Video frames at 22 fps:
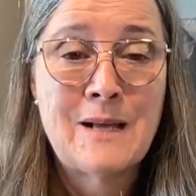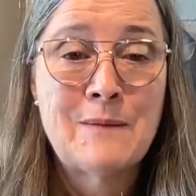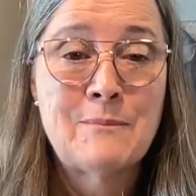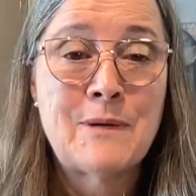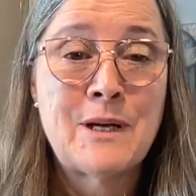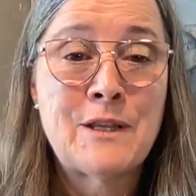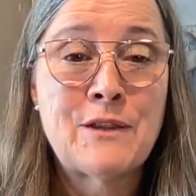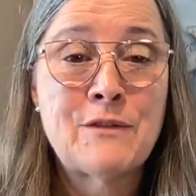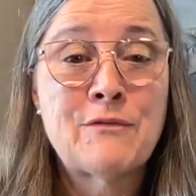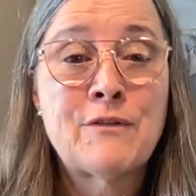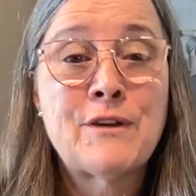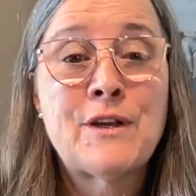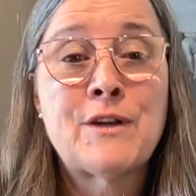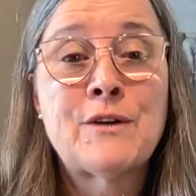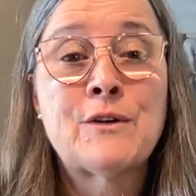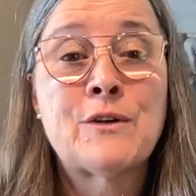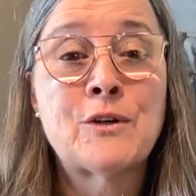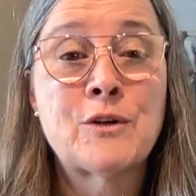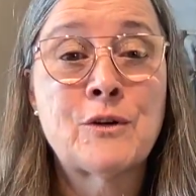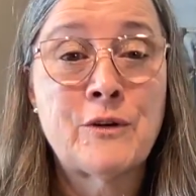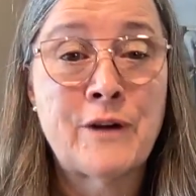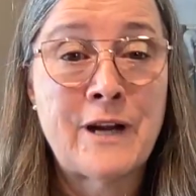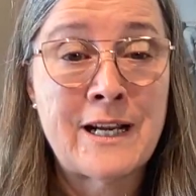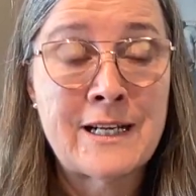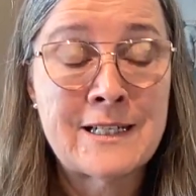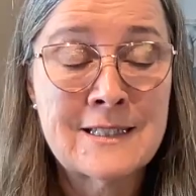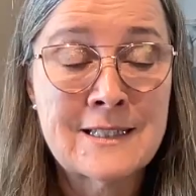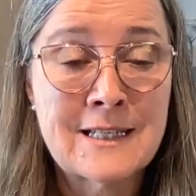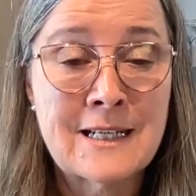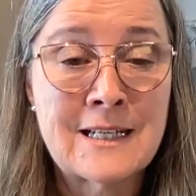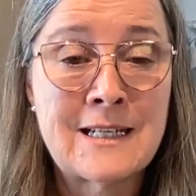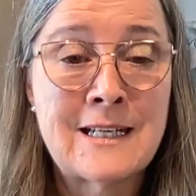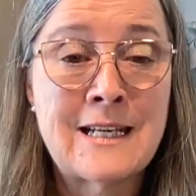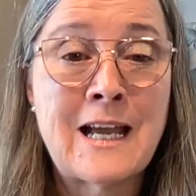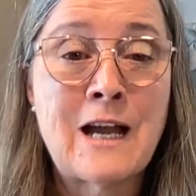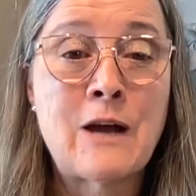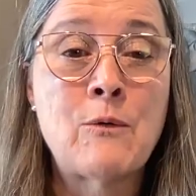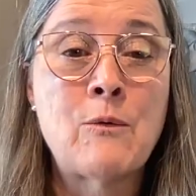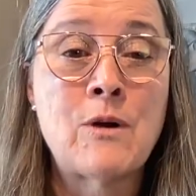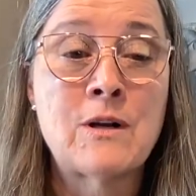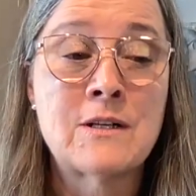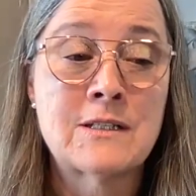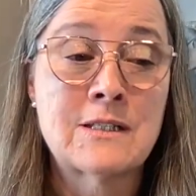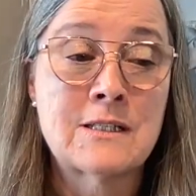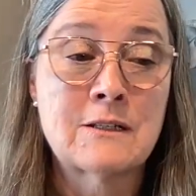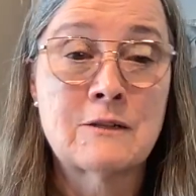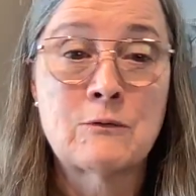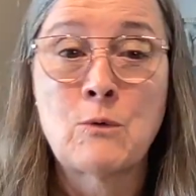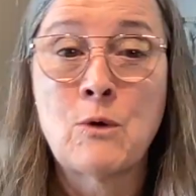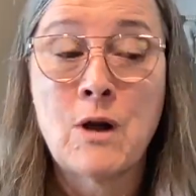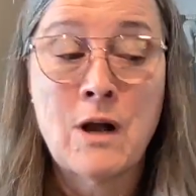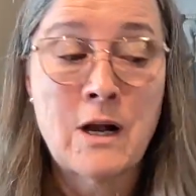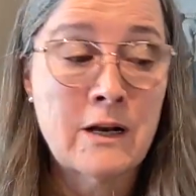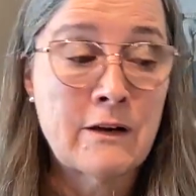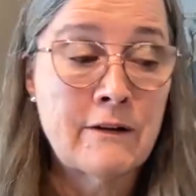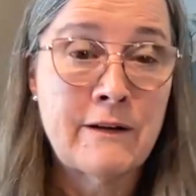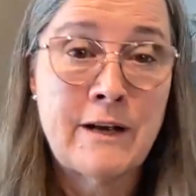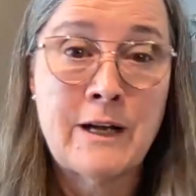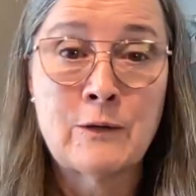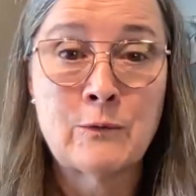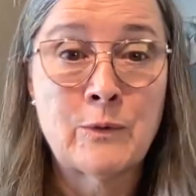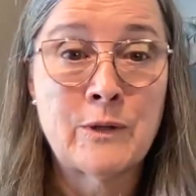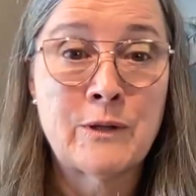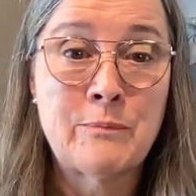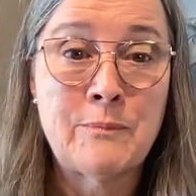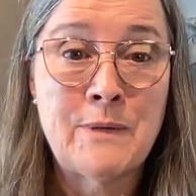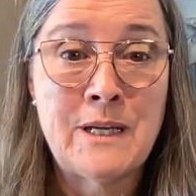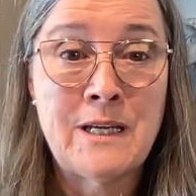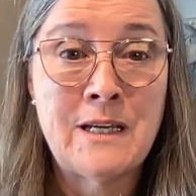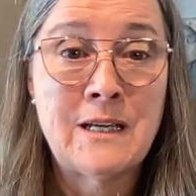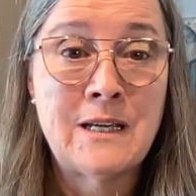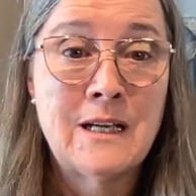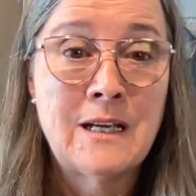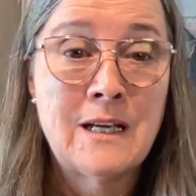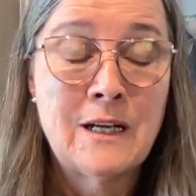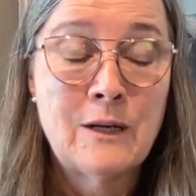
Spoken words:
My 3-year-old grandson now wants to walk around with me